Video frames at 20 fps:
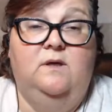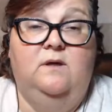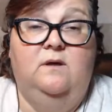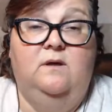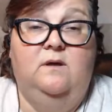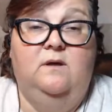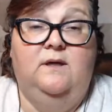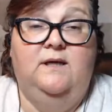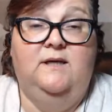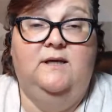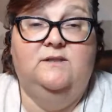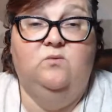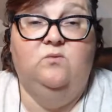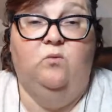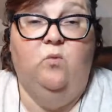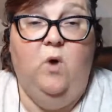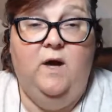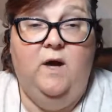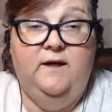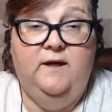It's
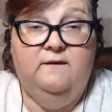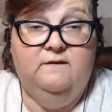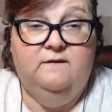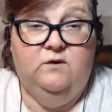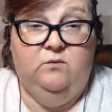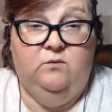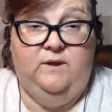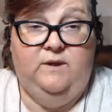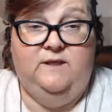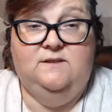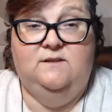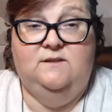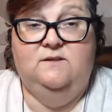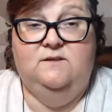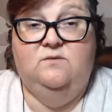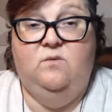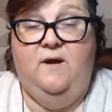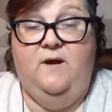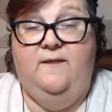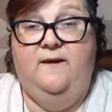one of the reasons
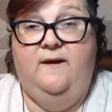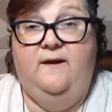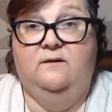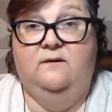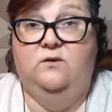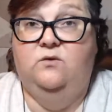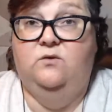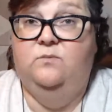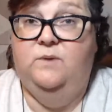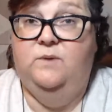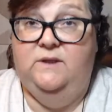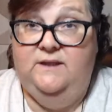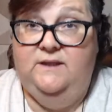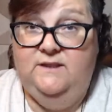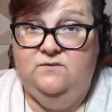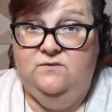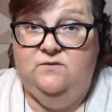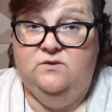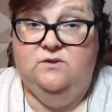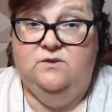why they elude police
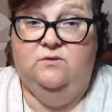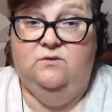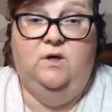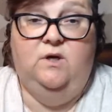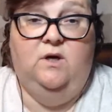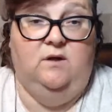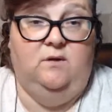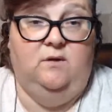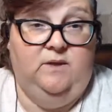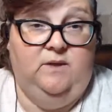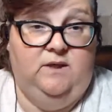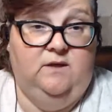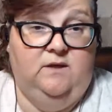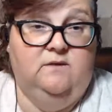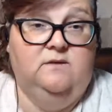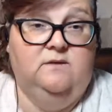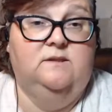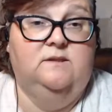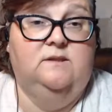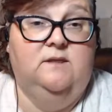for so long,
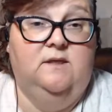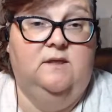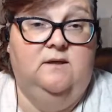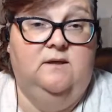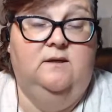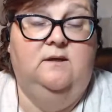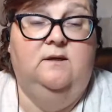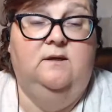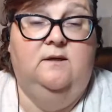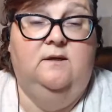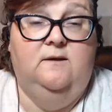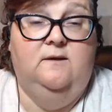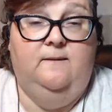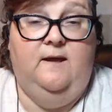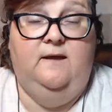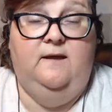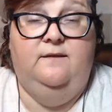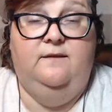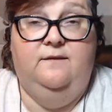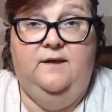because
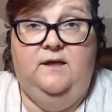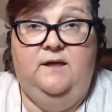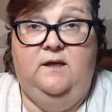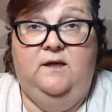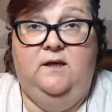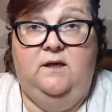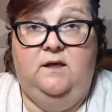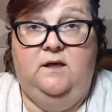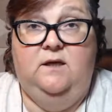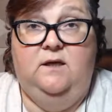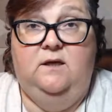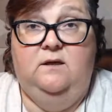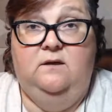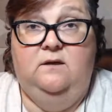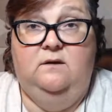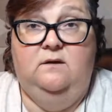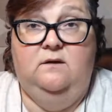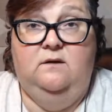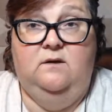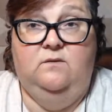they think,
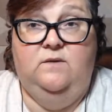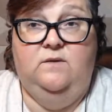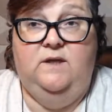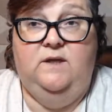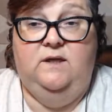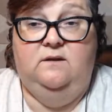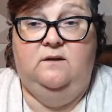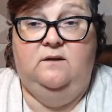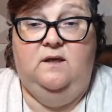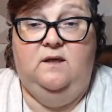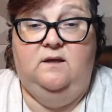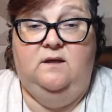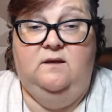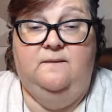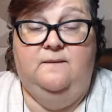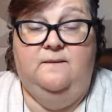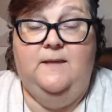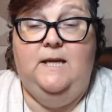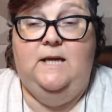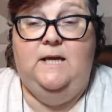they can
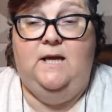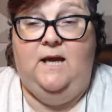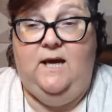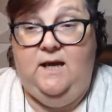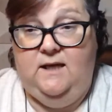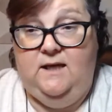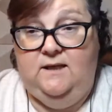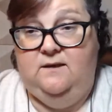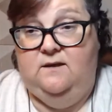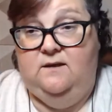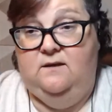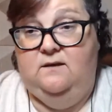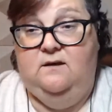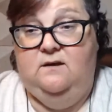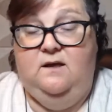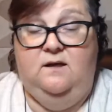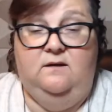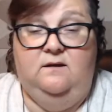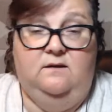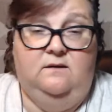think ahead
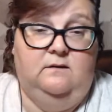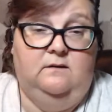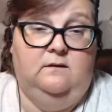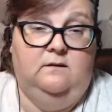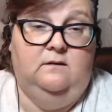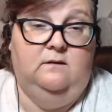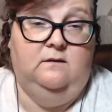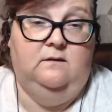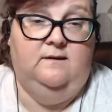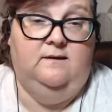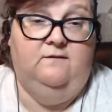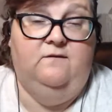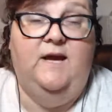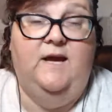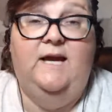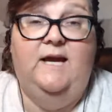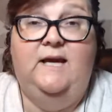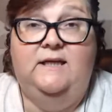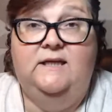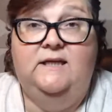and
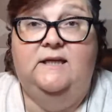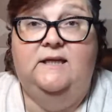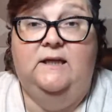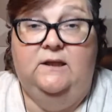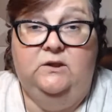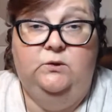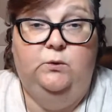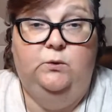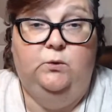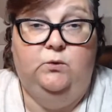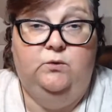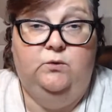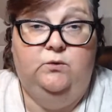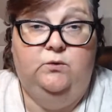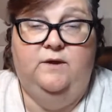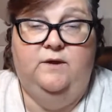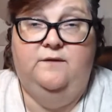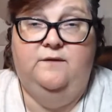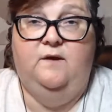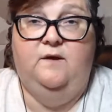evade and elude
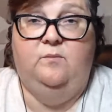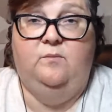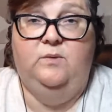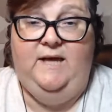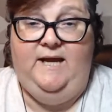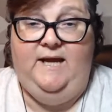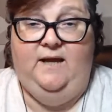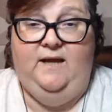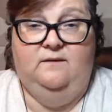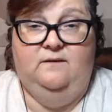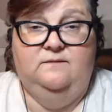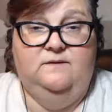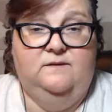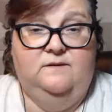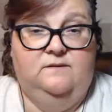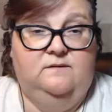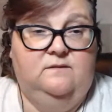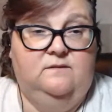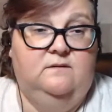with their plans.